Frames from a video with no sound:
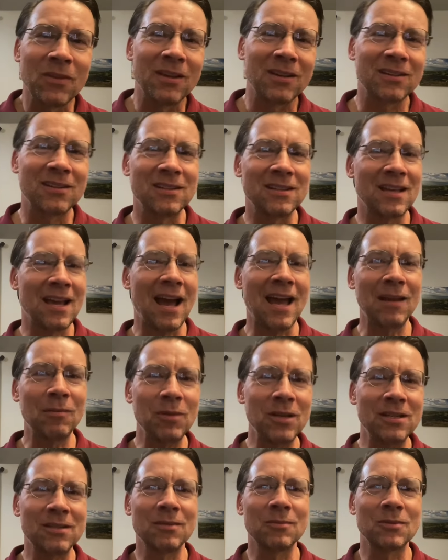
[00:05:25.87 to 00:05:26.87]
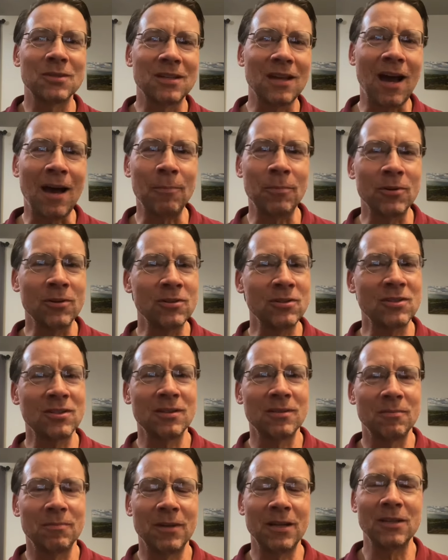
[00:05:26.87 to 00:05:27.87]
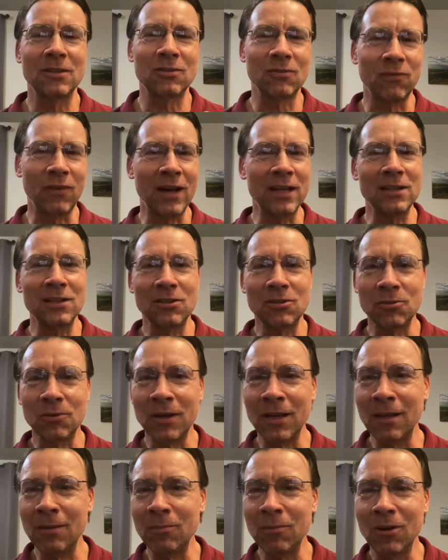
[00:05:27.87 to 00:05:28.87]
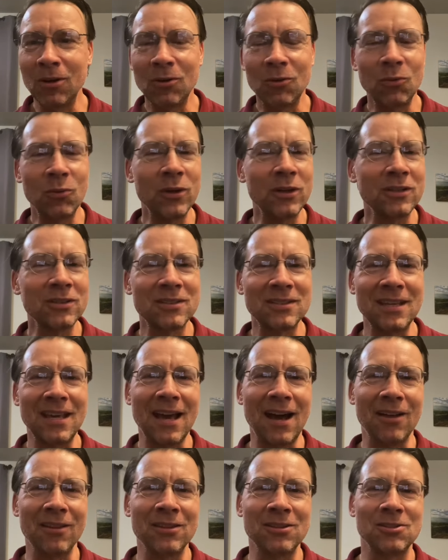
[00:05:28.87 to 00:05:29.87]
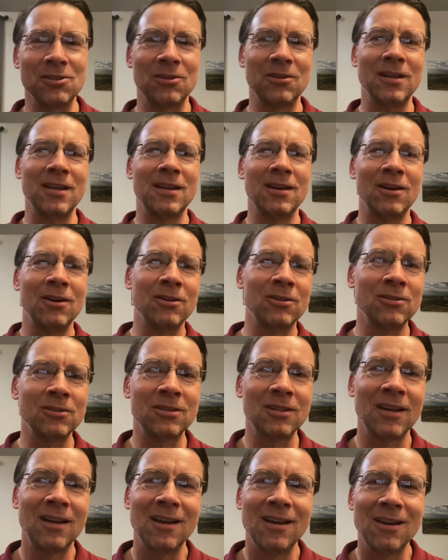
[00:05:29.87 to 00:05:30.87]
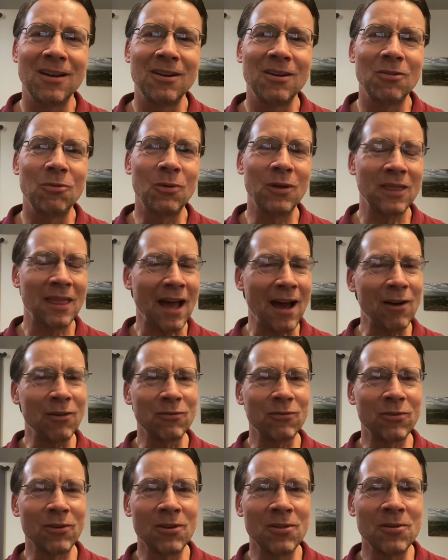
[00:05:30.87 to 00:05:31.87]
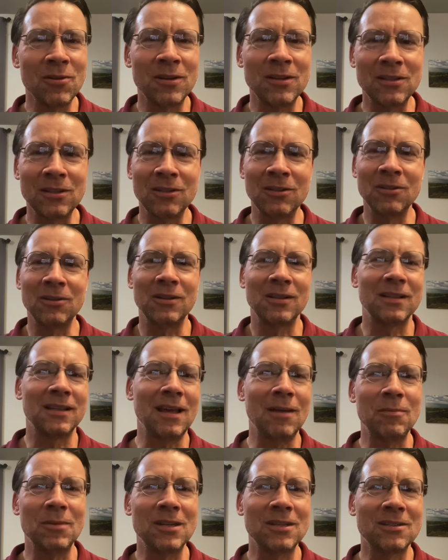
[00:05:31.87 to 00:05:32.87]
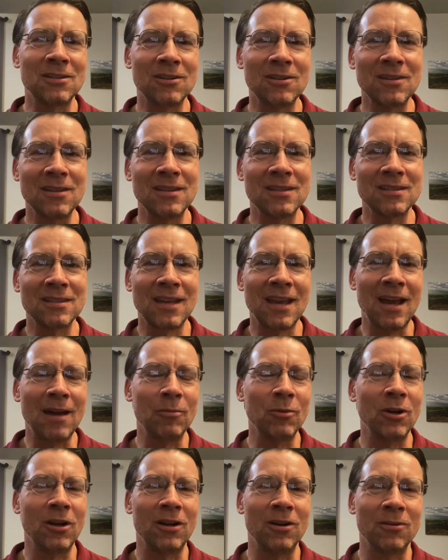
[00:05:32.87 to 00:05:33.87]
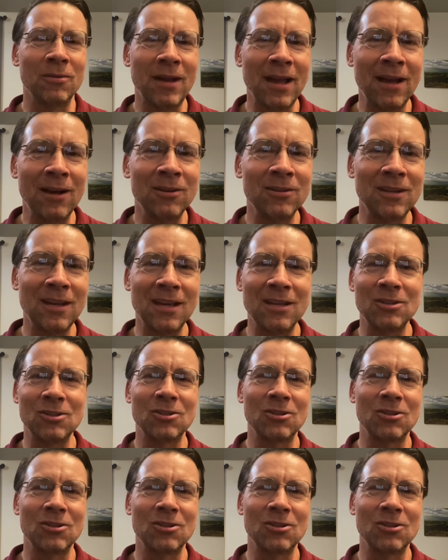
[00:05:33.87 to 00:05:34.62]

could kind of be some stoppers, but it's fun to dream. We'll see how the journey goes. Without further ado, let me turn this camera around and